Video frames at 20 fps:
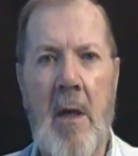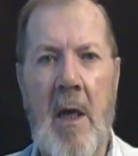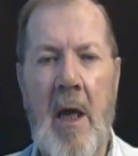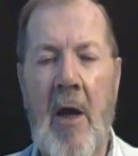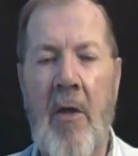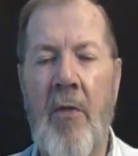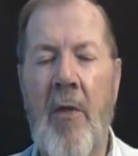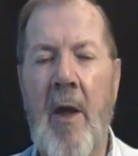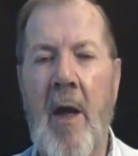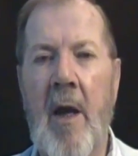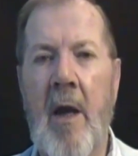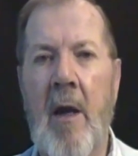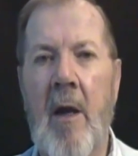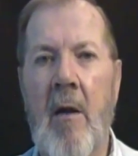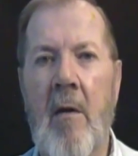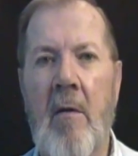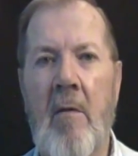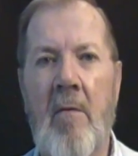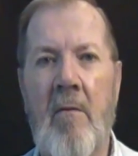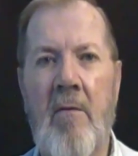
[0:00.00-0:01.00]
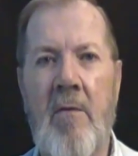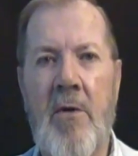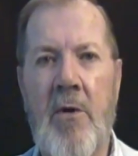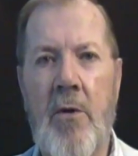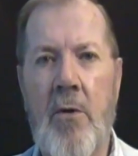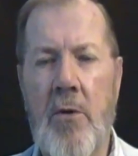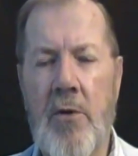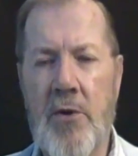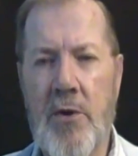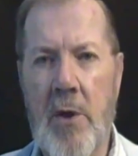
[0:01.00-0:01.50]
and they
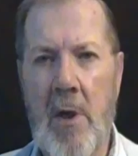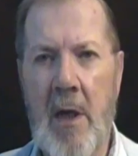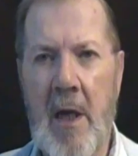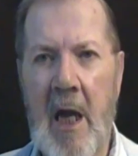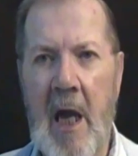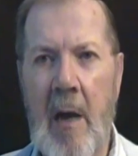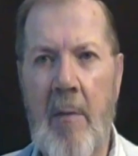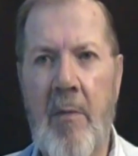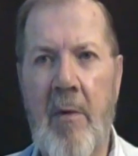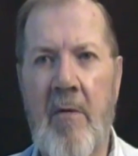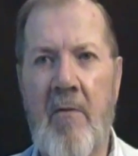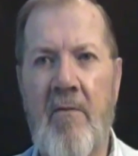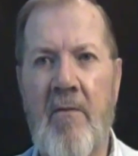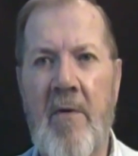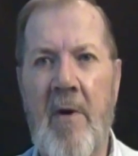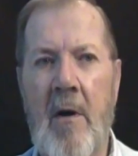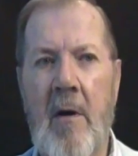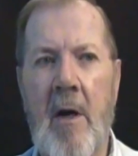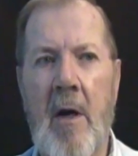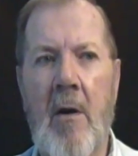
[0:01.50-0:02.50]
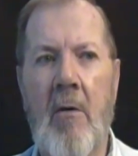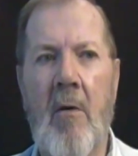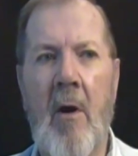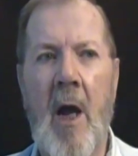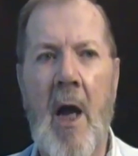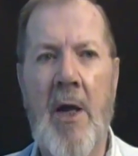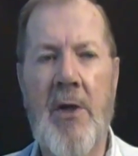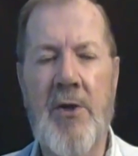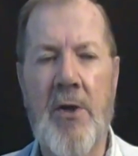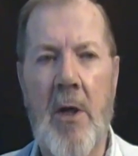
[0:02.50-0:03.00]
usually happen very
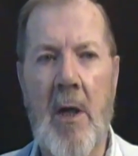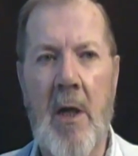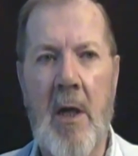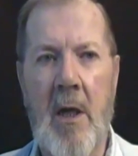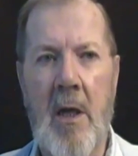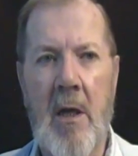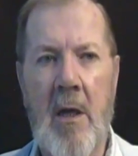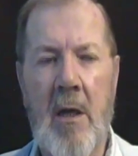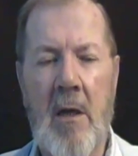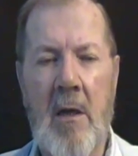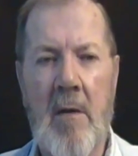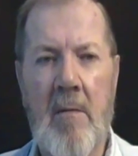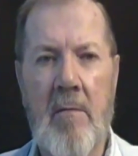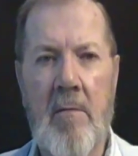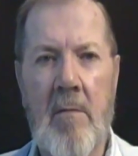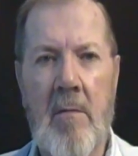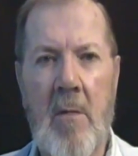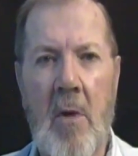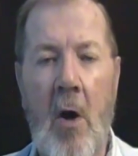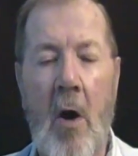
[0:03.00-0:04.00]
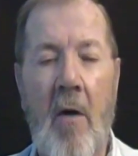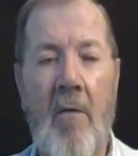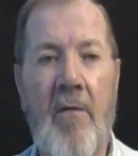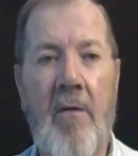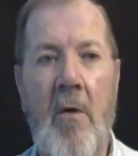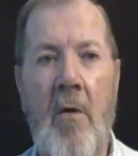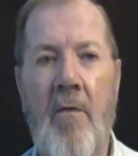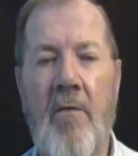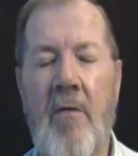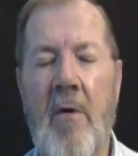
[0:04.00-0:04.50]
gradually,
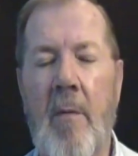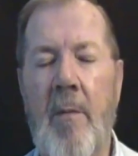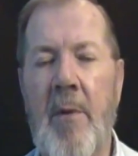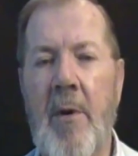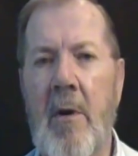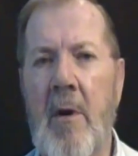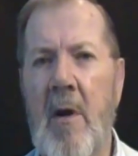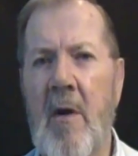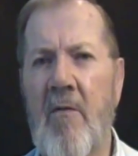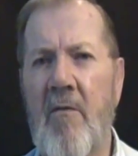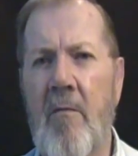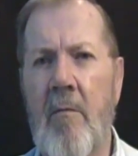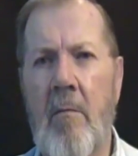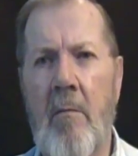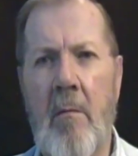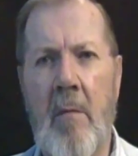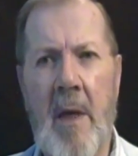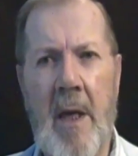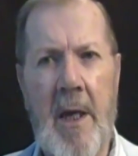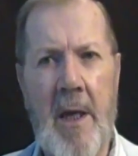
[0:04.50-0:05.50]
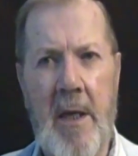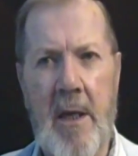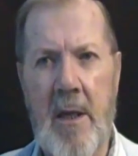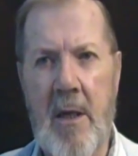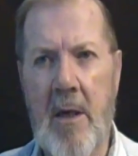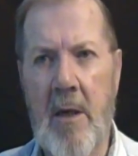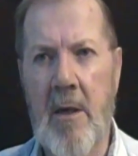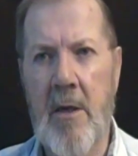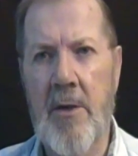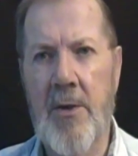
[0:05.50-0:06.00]
often over a period of many
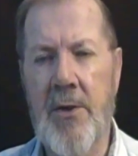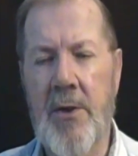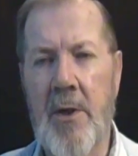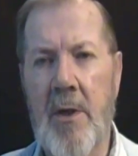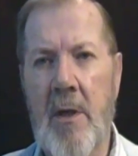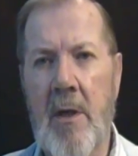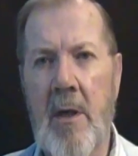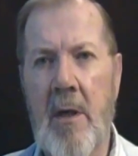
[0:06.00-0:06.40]
years,